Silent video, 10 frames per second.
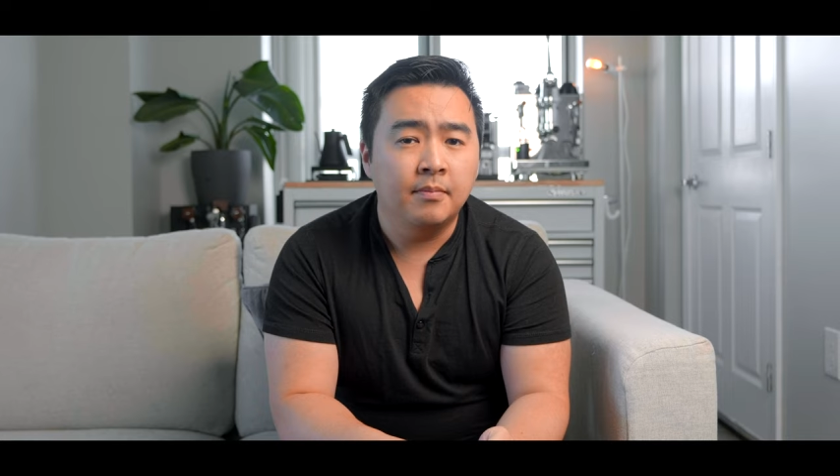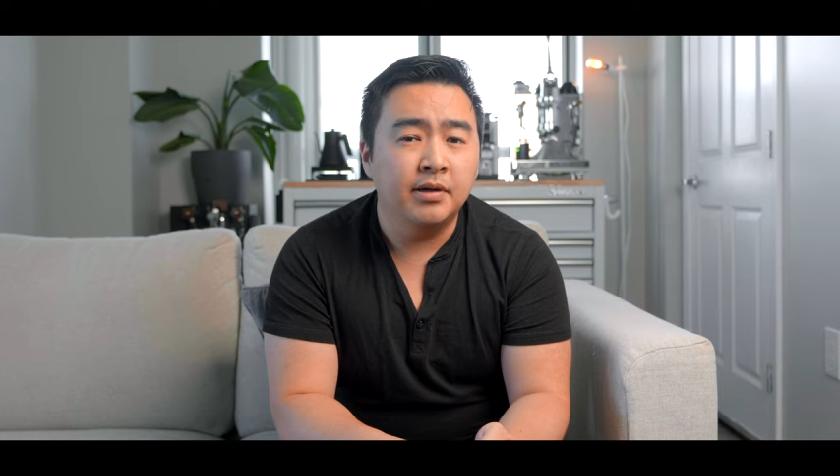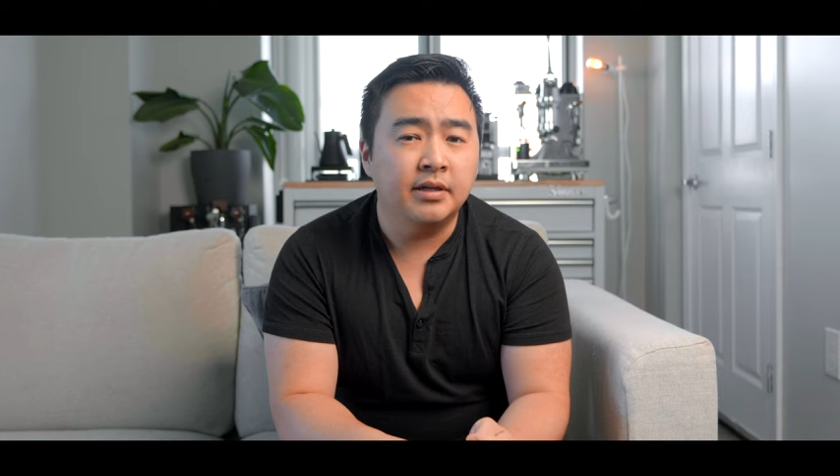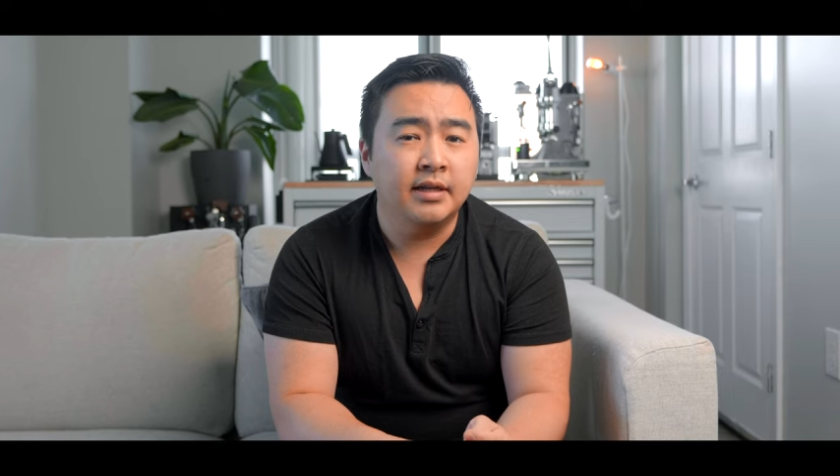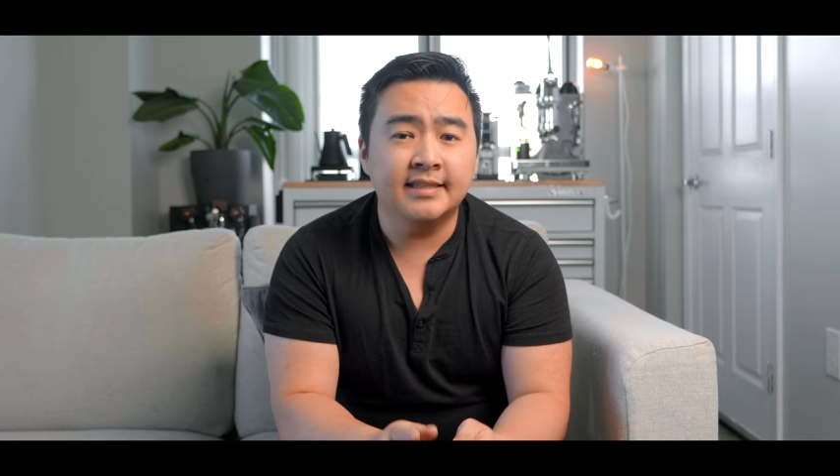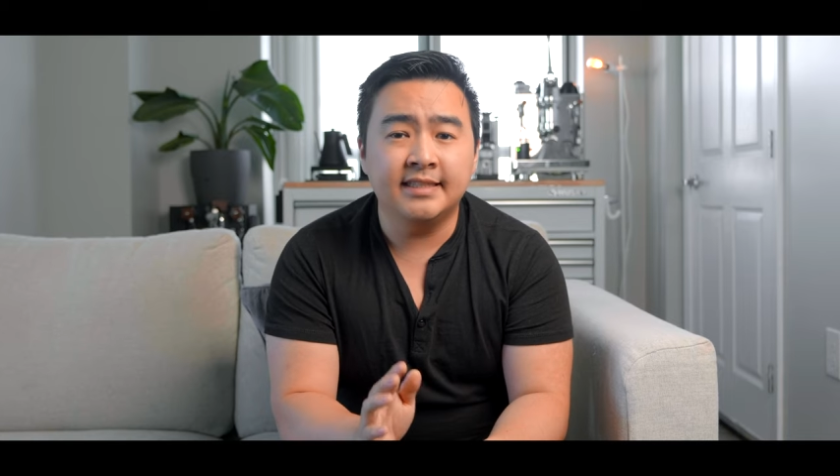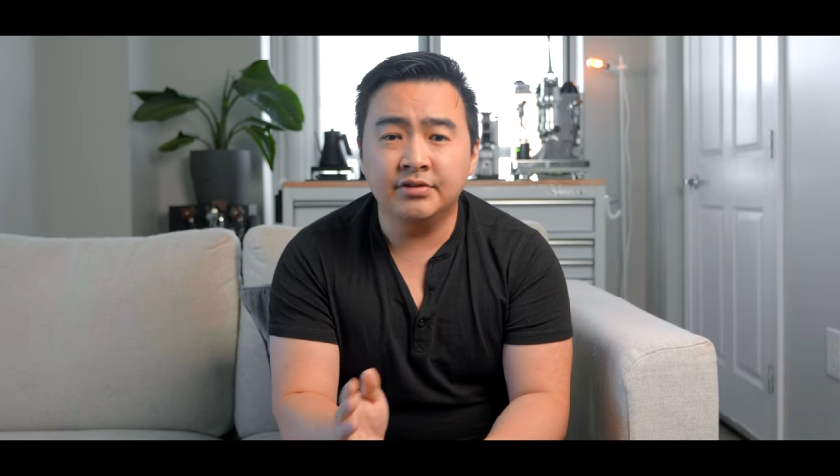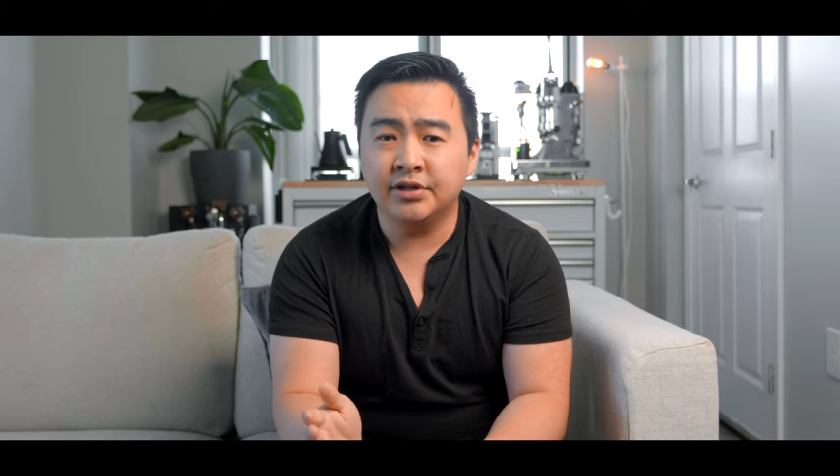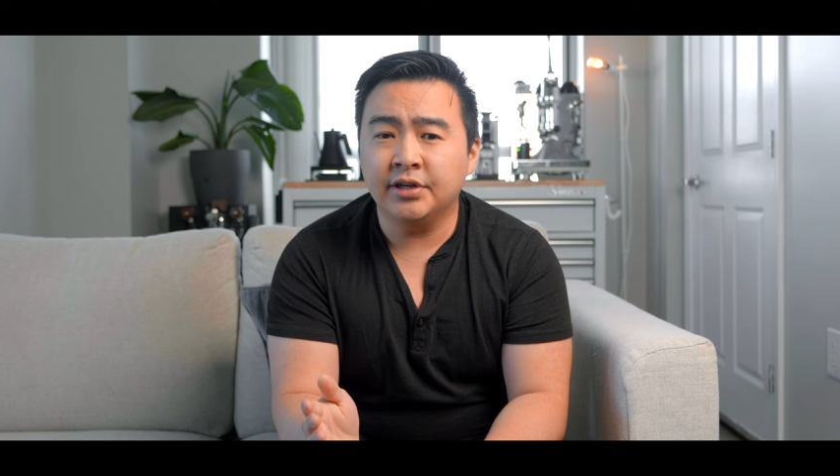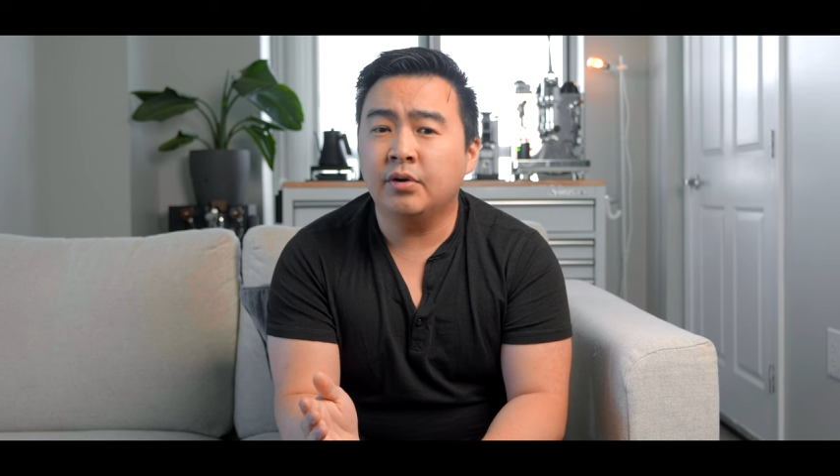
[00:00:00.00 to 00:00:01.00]
But it
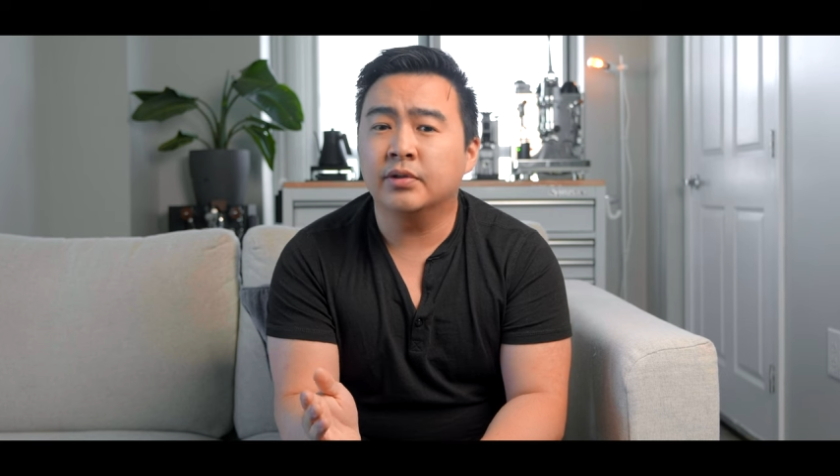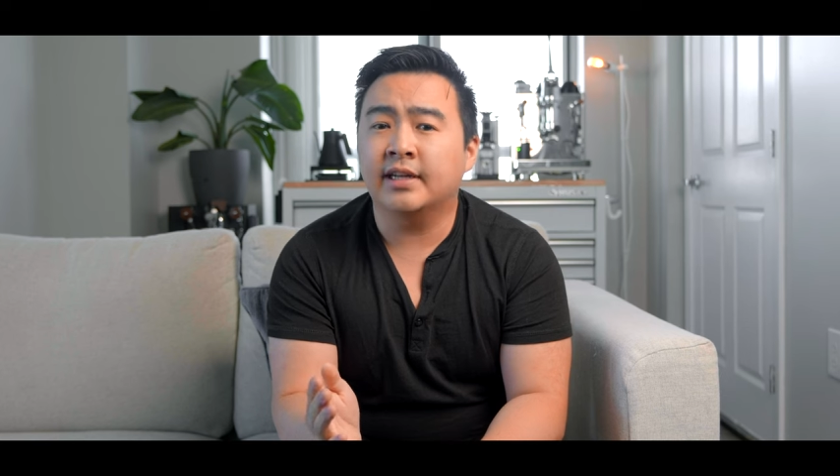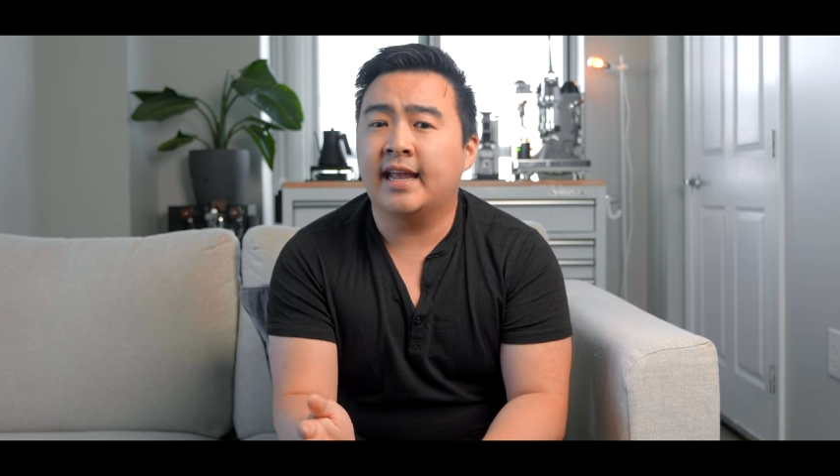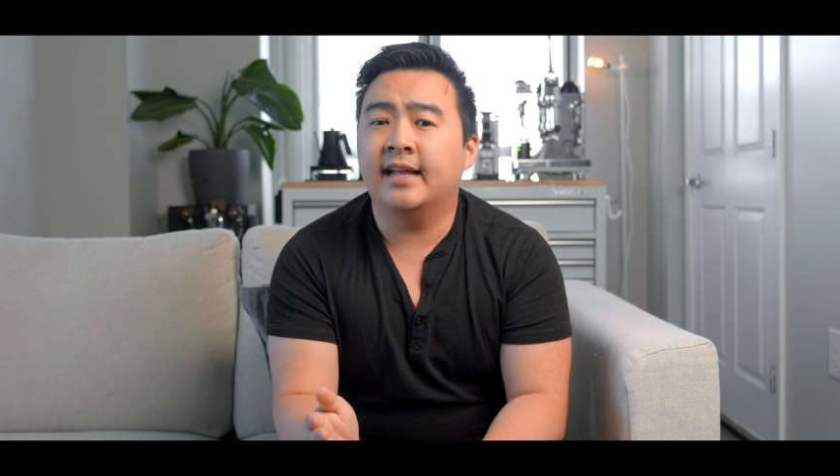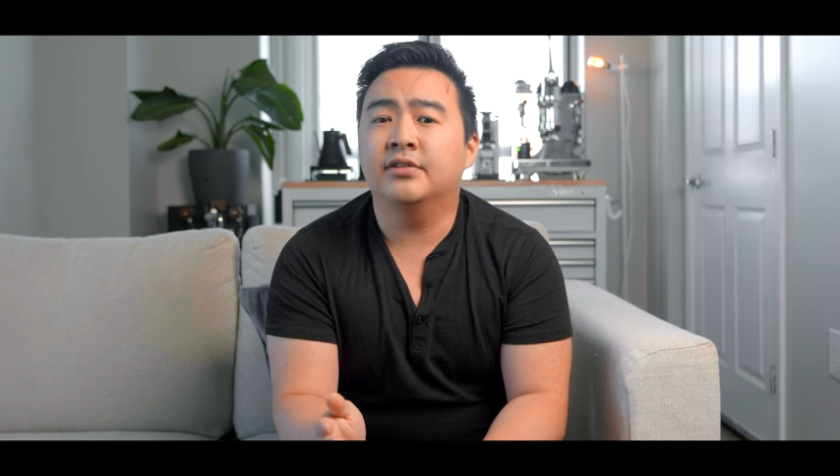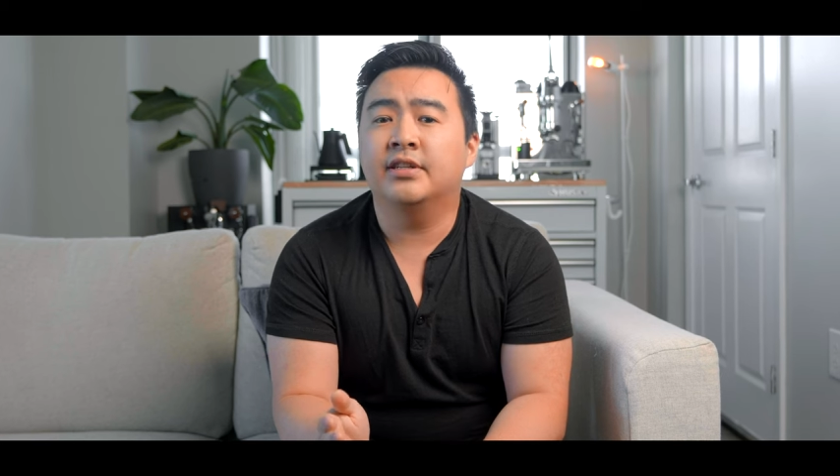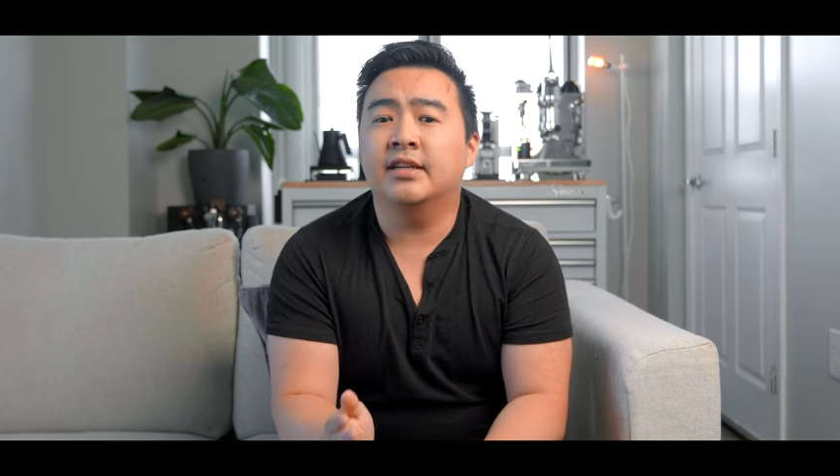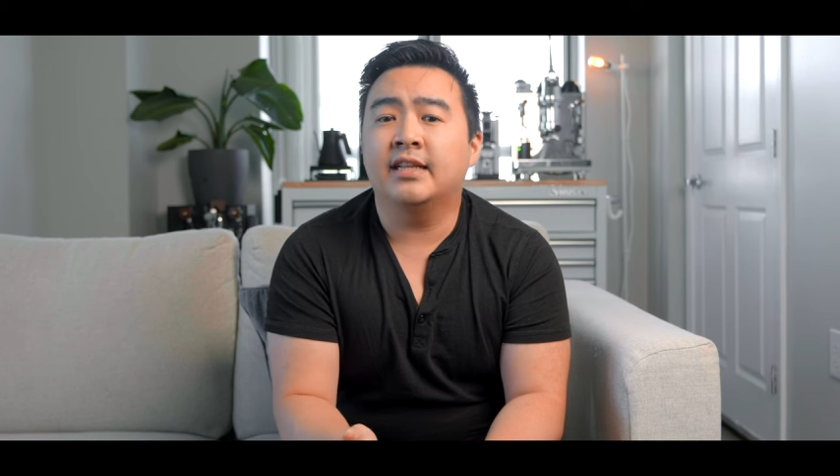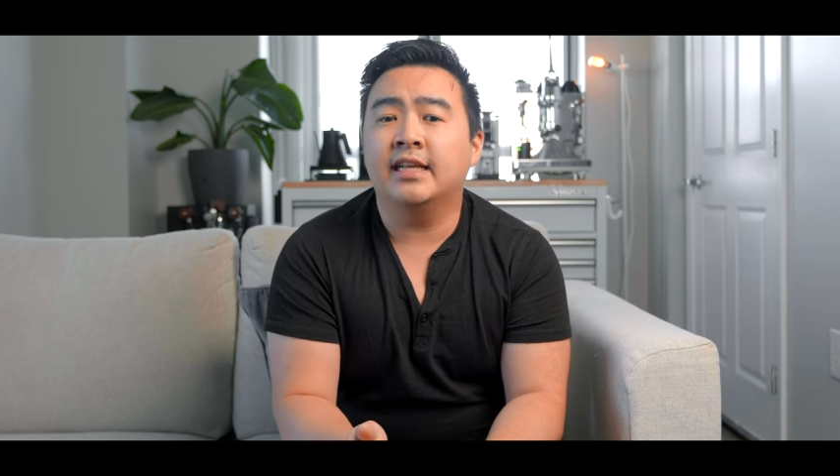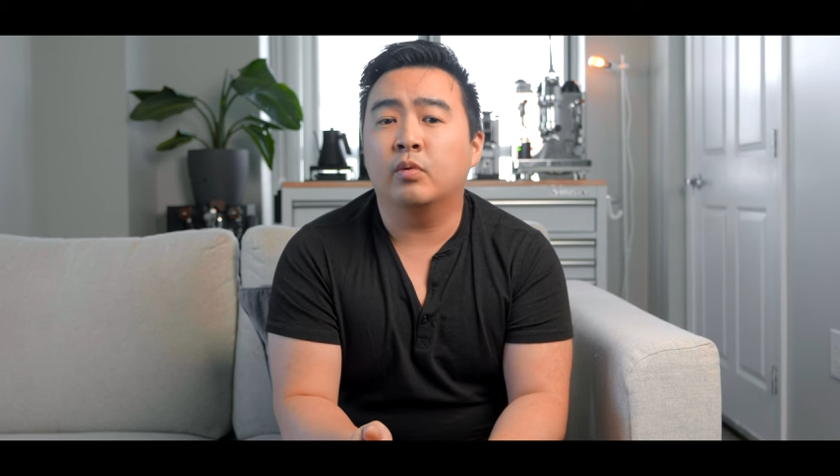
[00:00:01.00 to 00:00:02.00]
still couldn't hold a candle to the clean